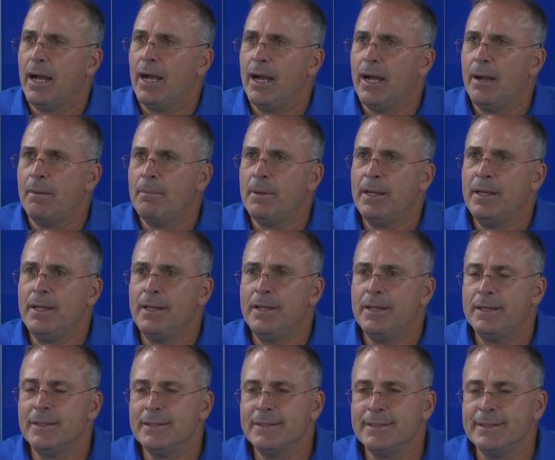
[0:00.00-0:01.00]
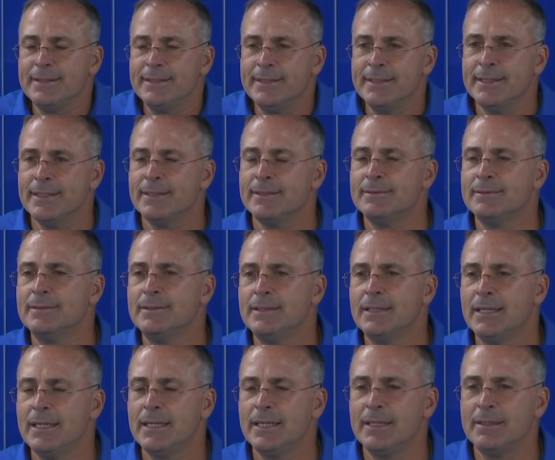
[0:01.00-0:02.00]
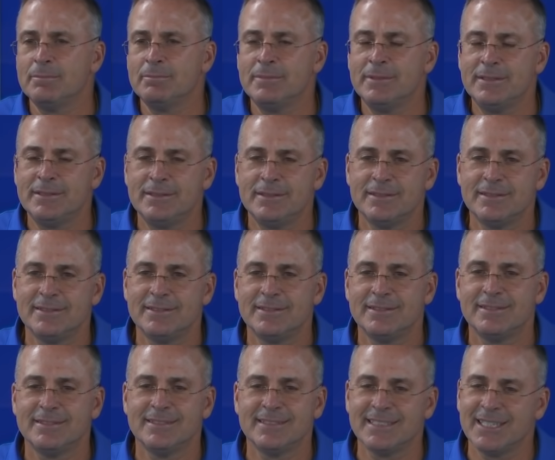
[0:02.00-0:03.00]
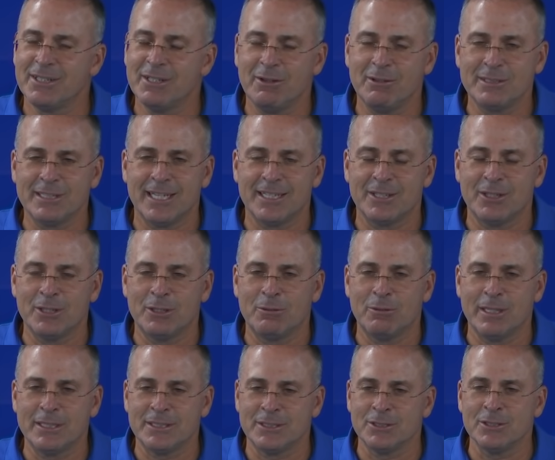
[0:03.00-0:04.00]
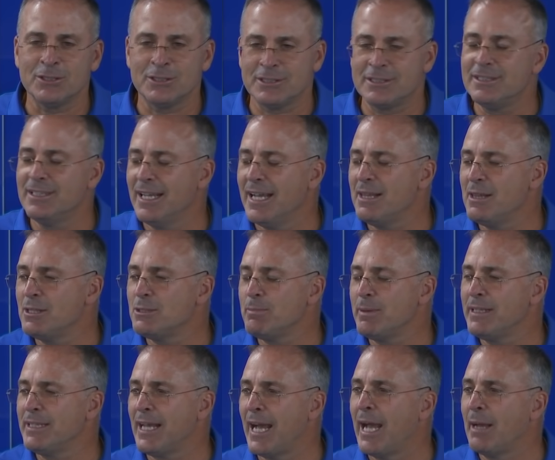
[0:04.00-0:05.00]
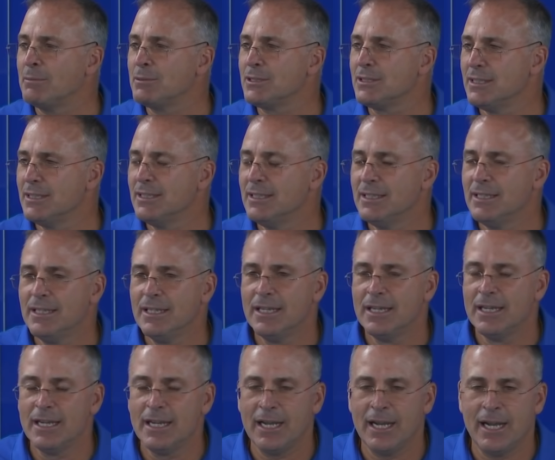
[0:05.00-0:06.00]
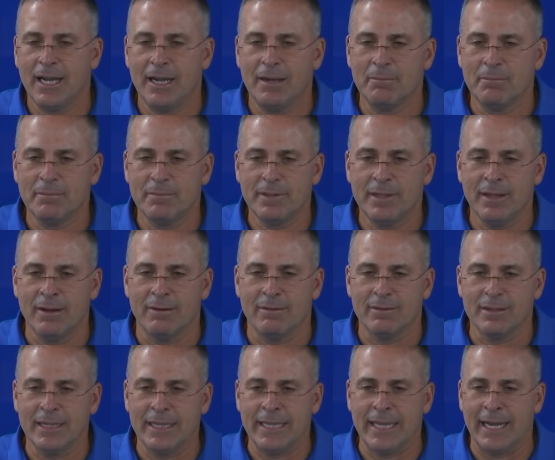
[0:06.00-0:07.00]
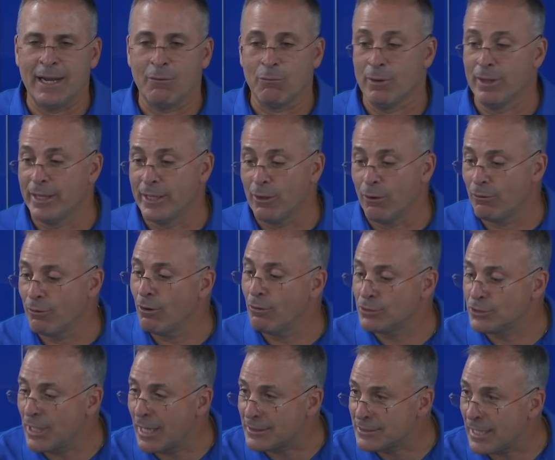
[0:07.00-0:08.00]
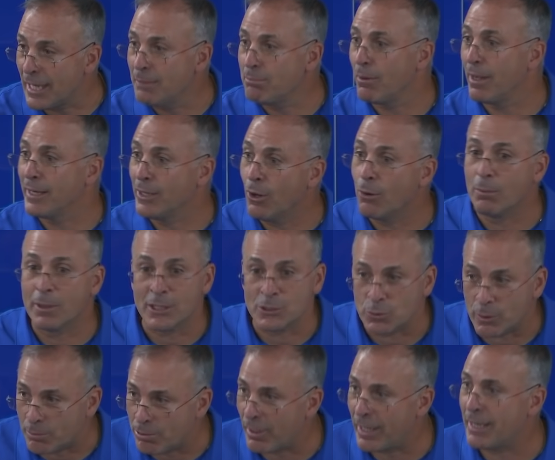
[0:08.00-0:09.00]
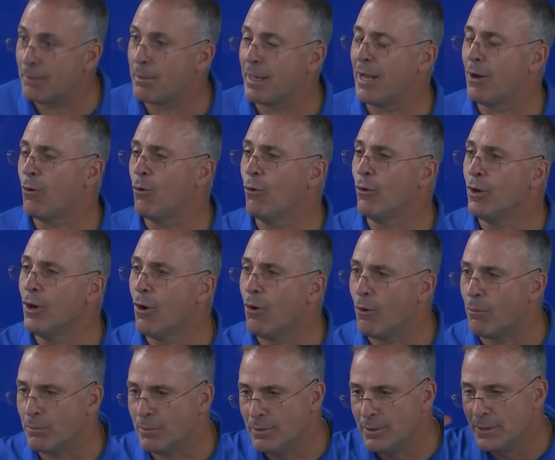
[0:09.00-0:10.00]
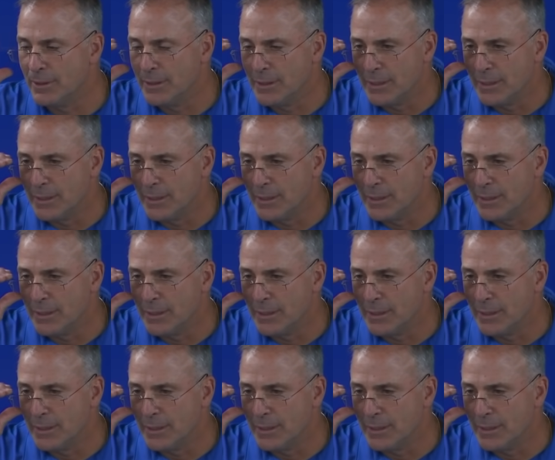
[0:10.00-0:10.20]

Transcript: Um, you know, um, Jerry, you always got the good questions. There's yeah, there's been times. Um, you know, again, I really don't know Josh Heupel. I know him because we played him, but I don't know him.